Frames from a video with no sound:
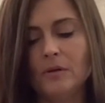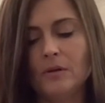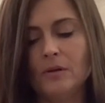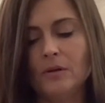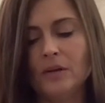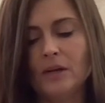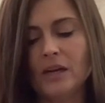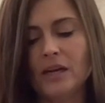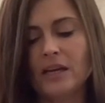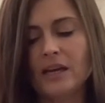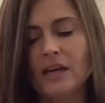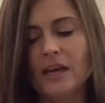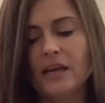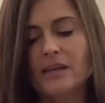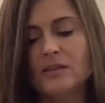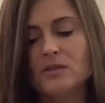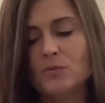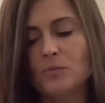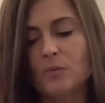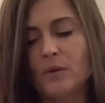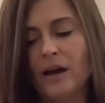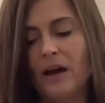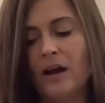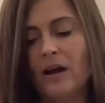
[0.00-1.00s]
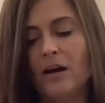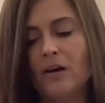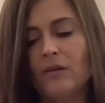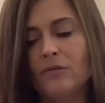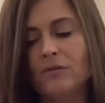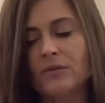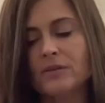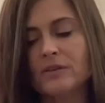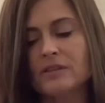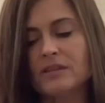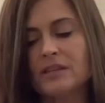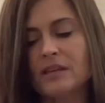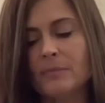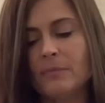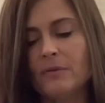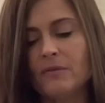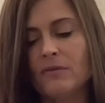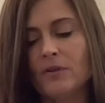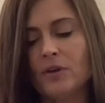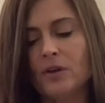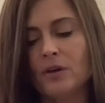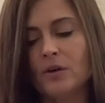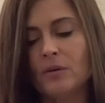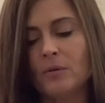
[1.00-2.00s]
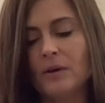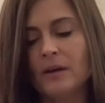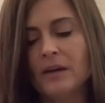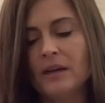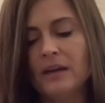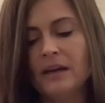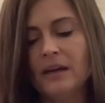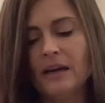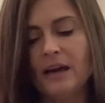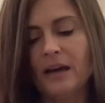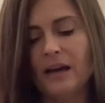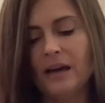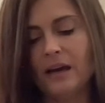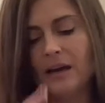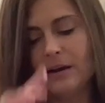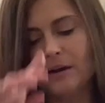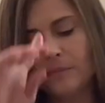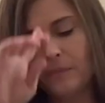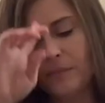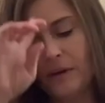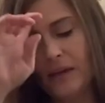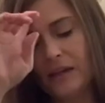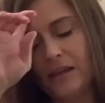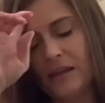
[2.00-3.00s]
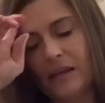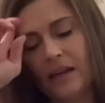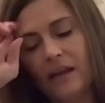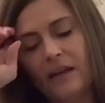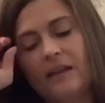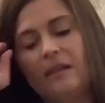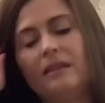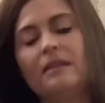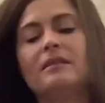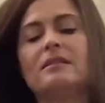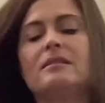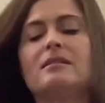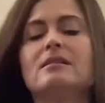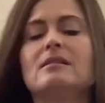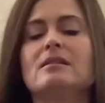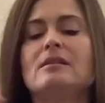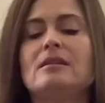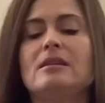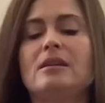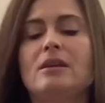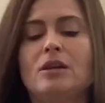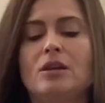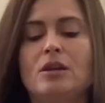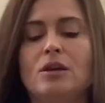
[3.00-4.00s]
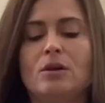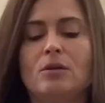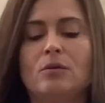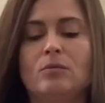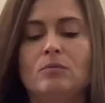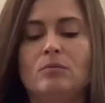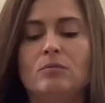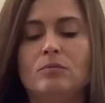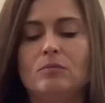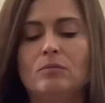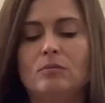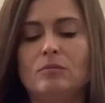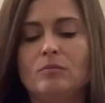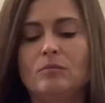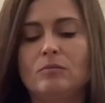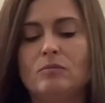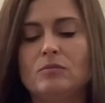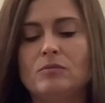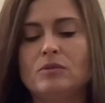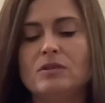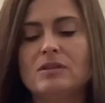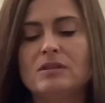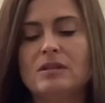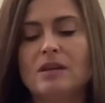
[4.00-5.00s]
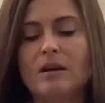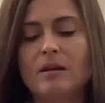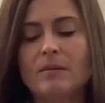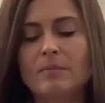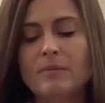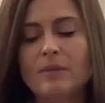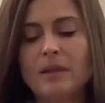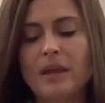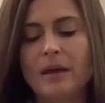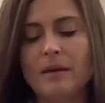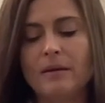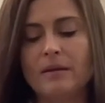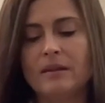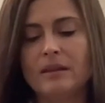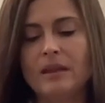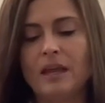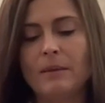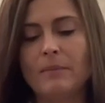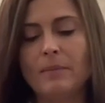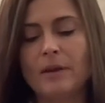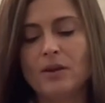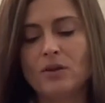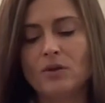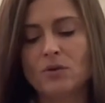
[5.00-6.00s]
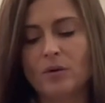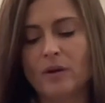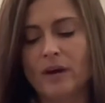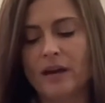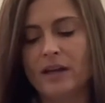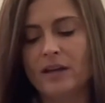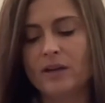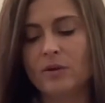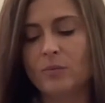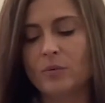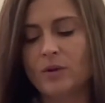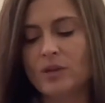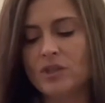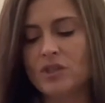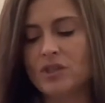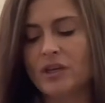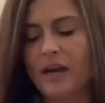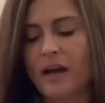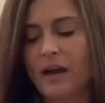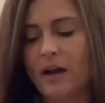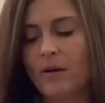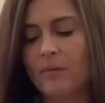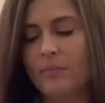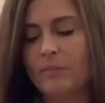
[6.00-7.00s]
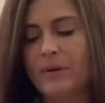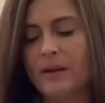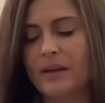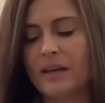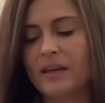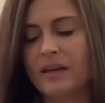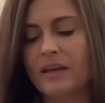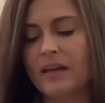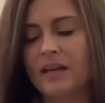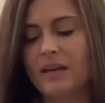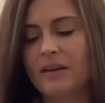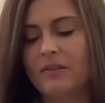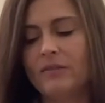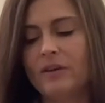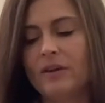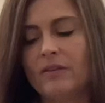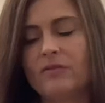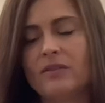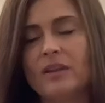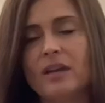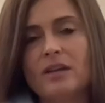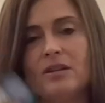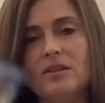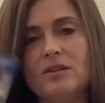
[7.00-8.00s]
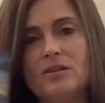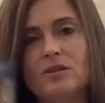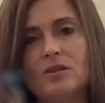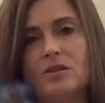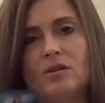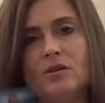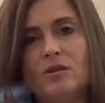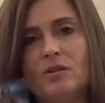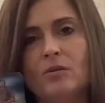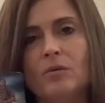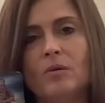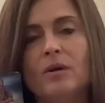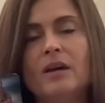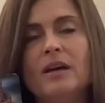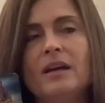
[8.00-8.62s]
as well. For some of you, again, you know, some they may try to reach out, but again, if they do,